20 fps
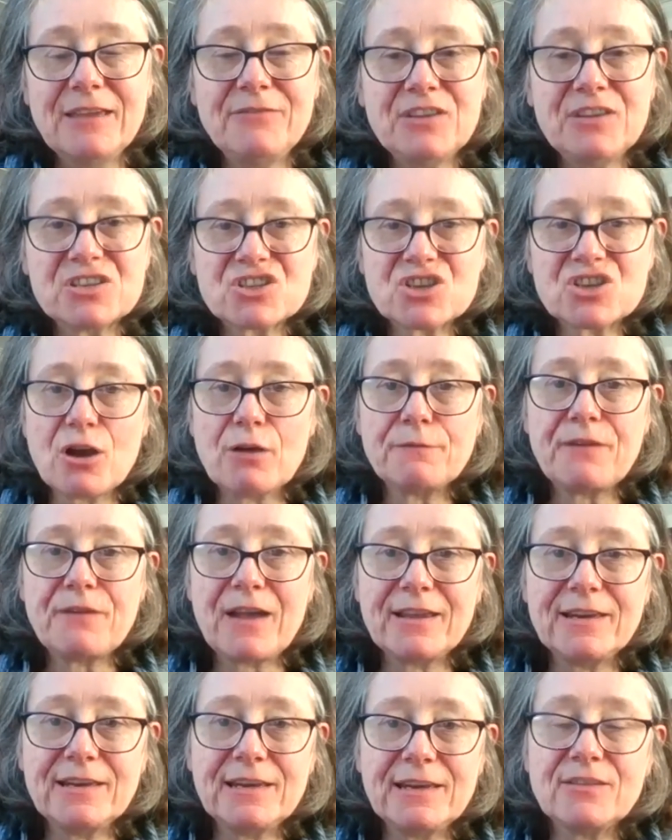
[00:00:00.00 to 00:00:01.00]
If you start
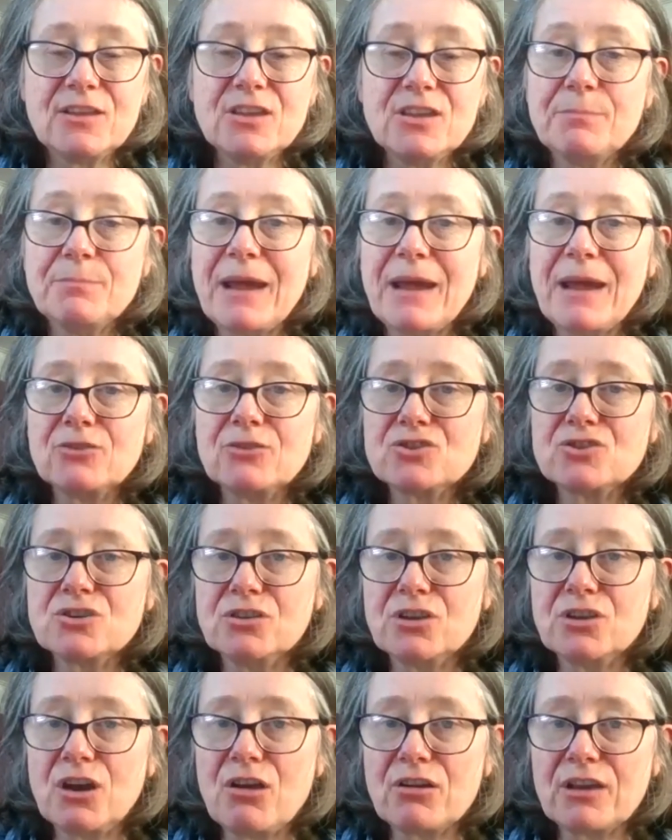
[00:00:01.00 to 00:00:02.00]
finding that your
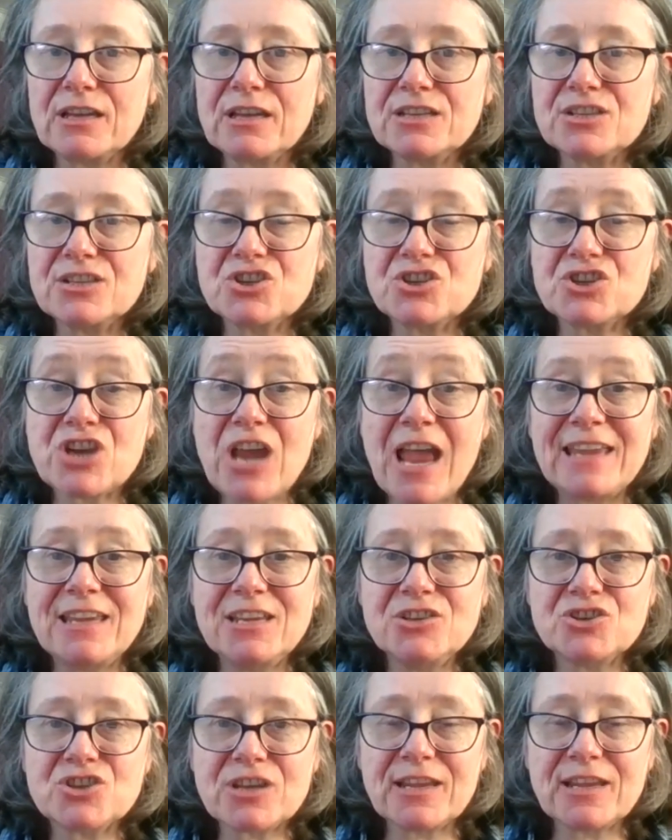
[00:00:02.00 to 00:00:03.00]
biological clock is
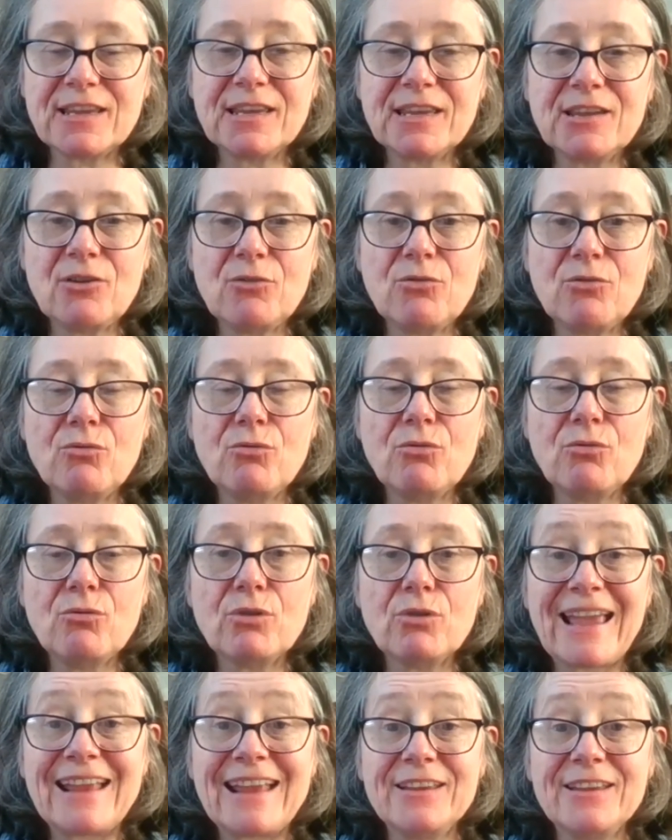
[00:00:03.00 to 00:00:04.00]
changing
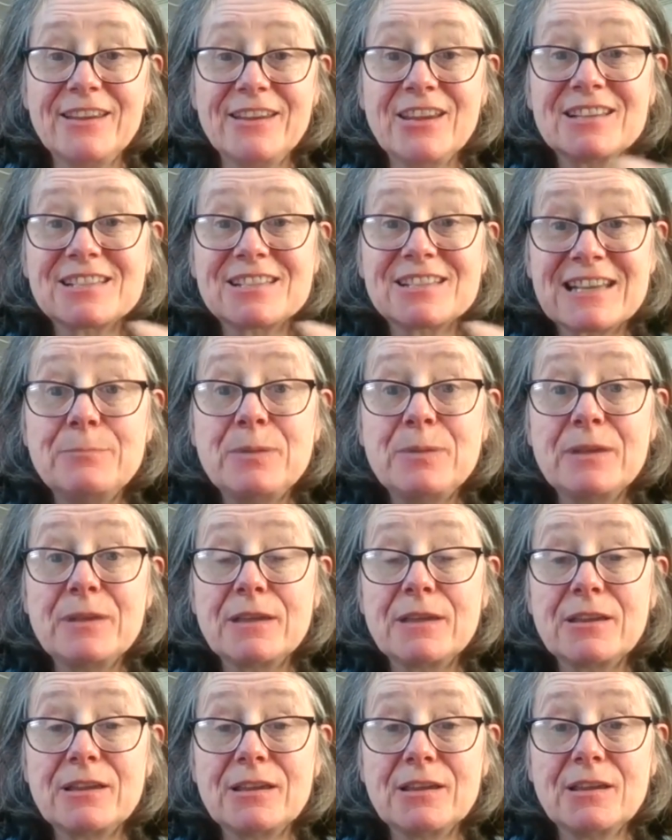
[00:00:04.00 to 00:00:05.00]
or get you're
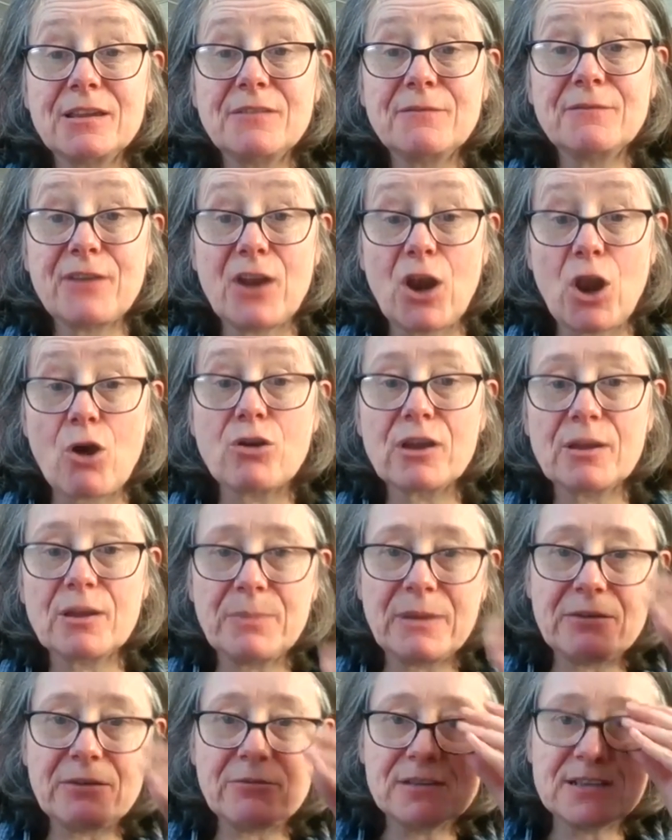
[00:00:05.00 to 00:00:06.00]
sleeping for longer
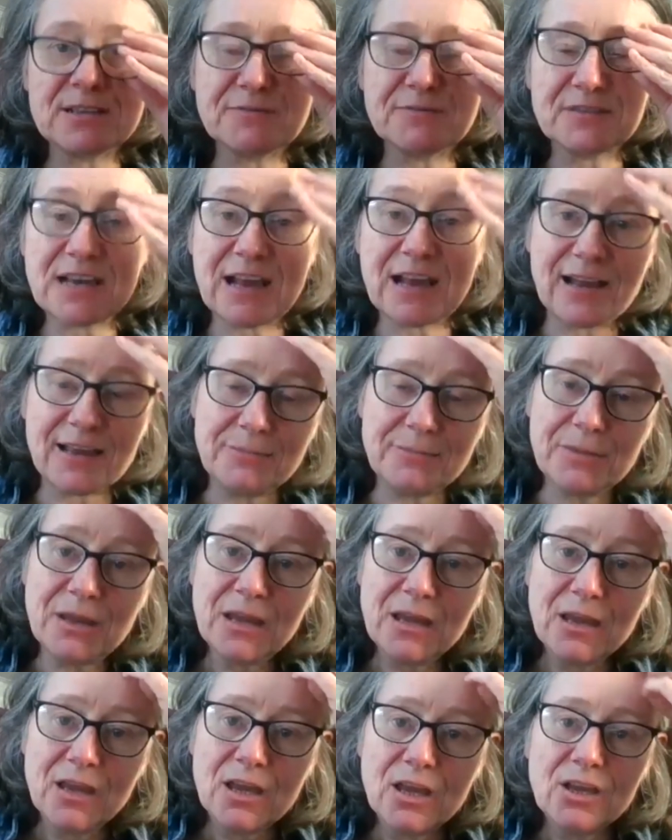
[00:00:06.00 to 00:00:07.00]
periods of time,
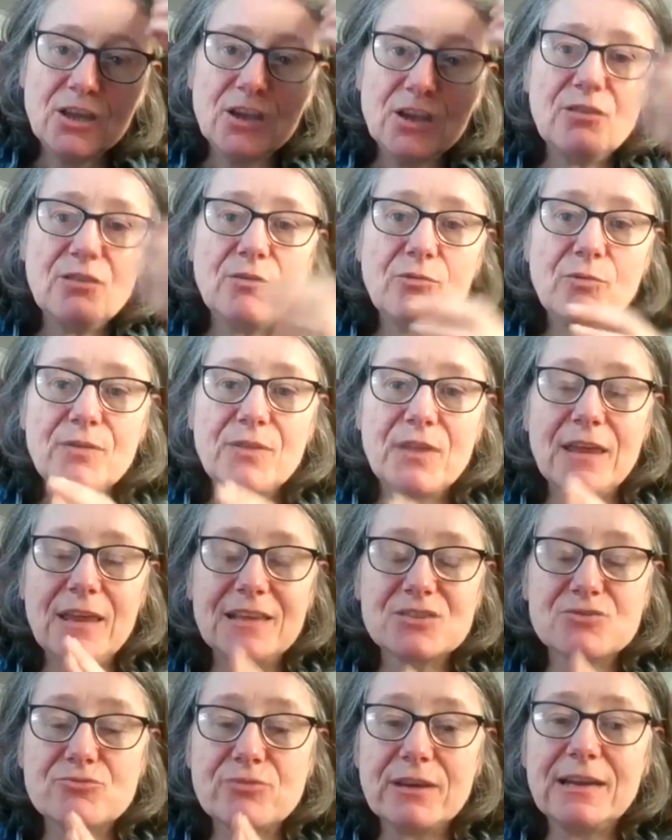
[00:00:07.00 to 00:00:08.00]
that
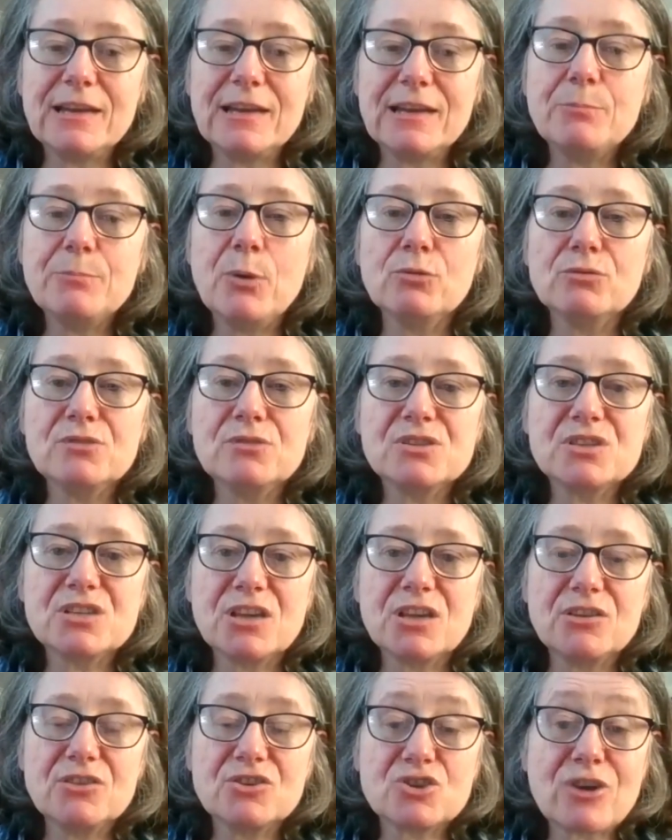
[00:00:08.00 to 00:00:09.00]
it's really important
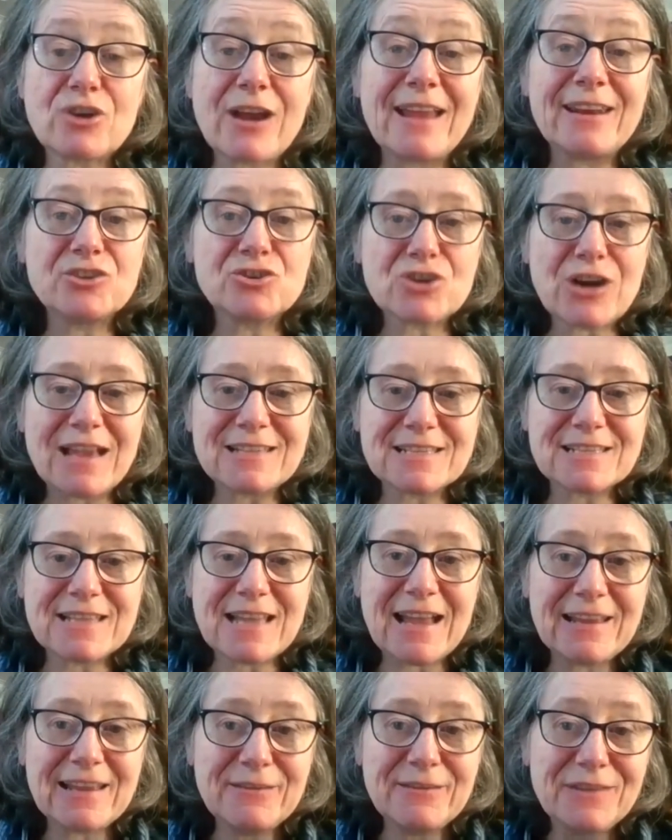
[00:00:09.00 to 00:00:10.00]
to try and address
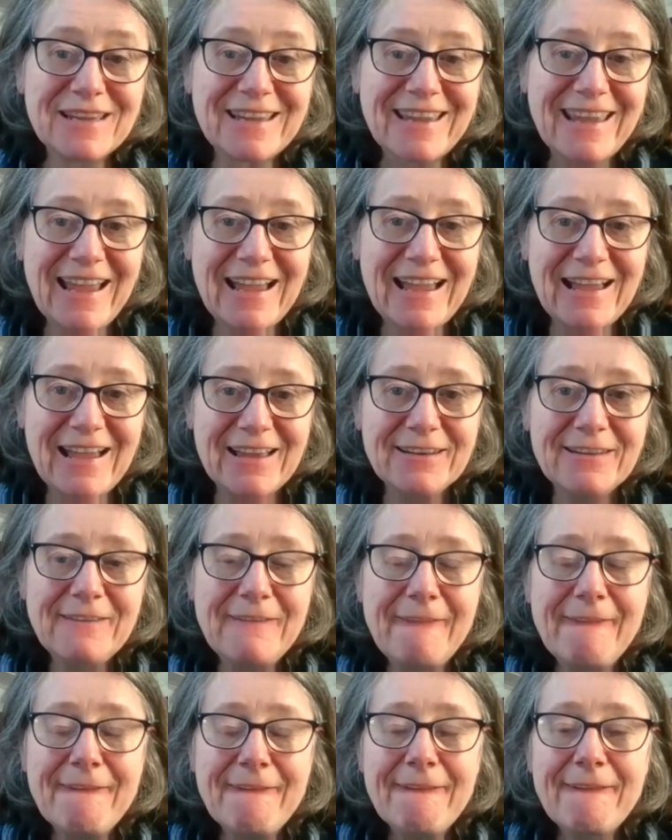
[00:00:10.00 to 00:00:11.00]
that if you can.
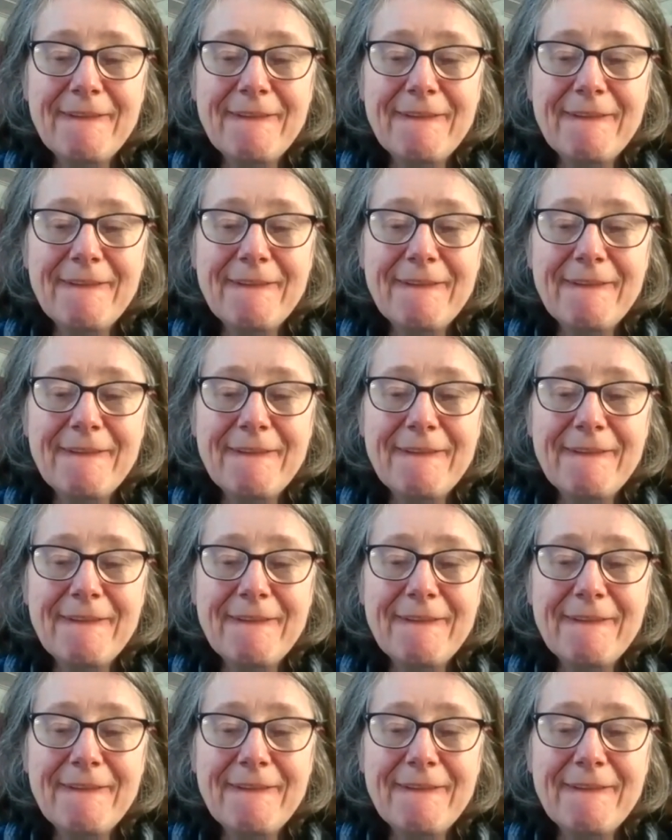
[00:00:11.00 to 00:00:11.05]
